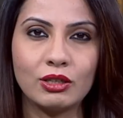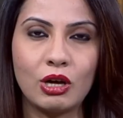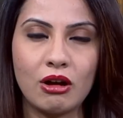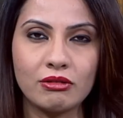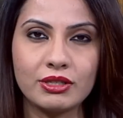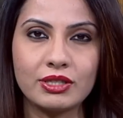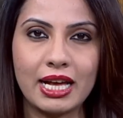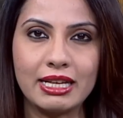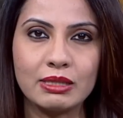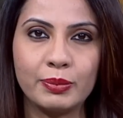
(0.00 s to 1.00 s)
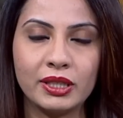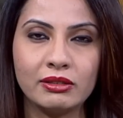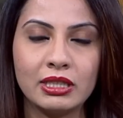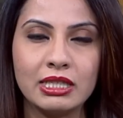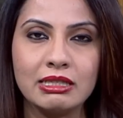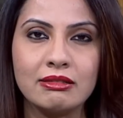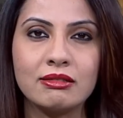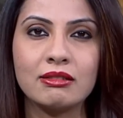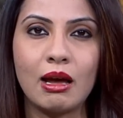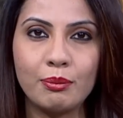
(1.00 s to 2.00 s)
the Congress has been
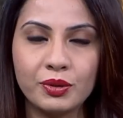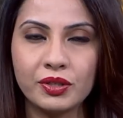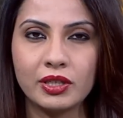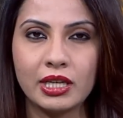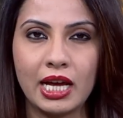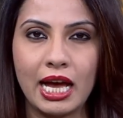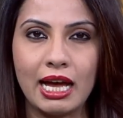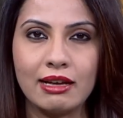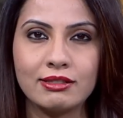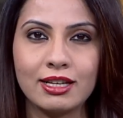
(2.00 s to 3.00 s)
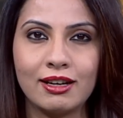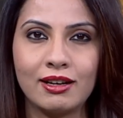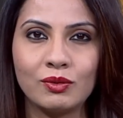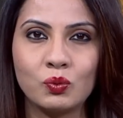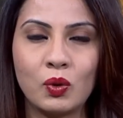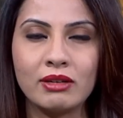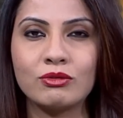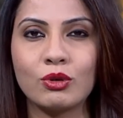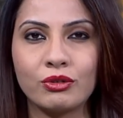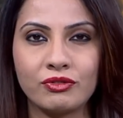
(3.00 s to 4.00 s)
snubbed as one
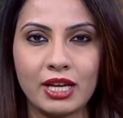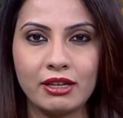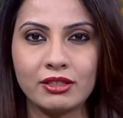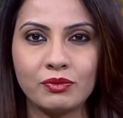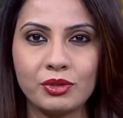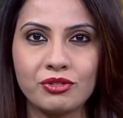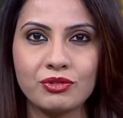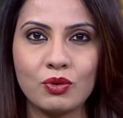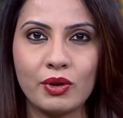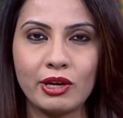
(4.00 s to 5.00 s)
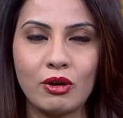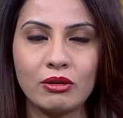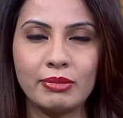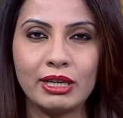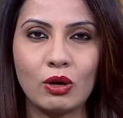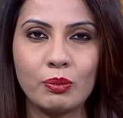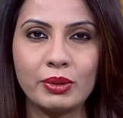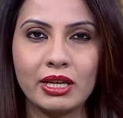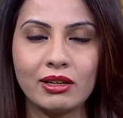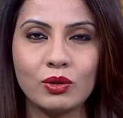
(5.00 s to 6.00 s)
sort of narrative which is going on by not
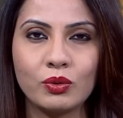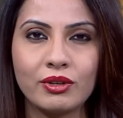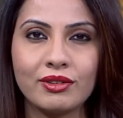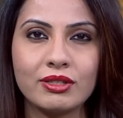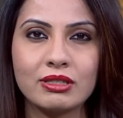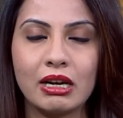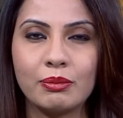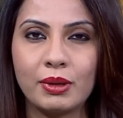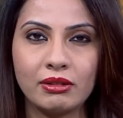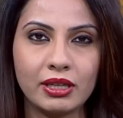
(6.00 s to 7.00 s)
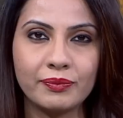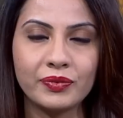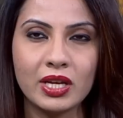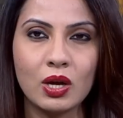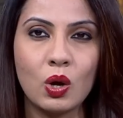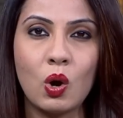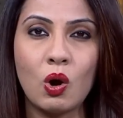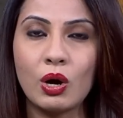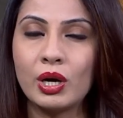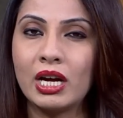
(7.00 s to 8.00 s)
being included in this Gathbandhan?
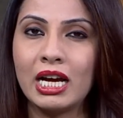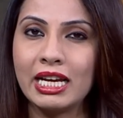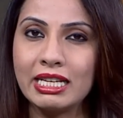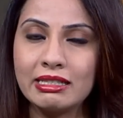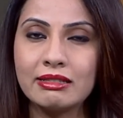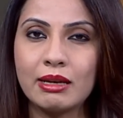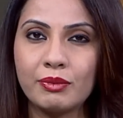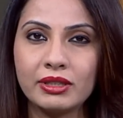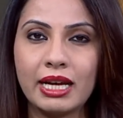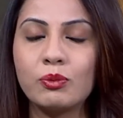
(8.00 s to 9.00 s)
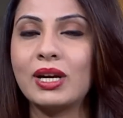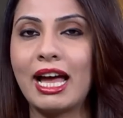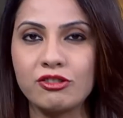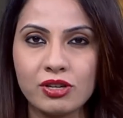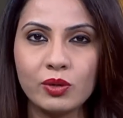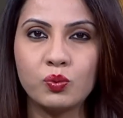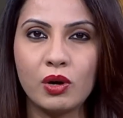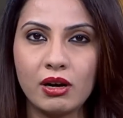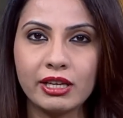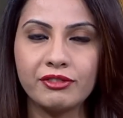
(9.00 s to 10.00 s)
Or is it something that will actually
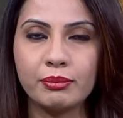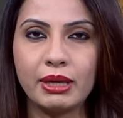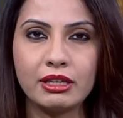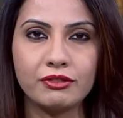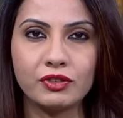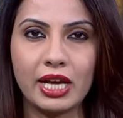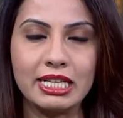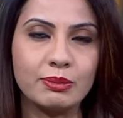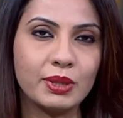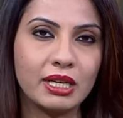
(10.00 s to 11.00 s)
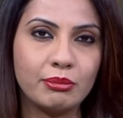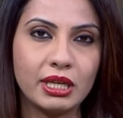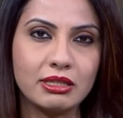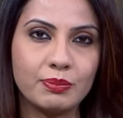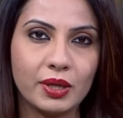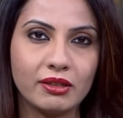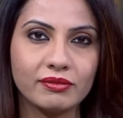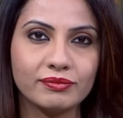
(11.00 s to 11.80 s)
work even better for SP and BSP?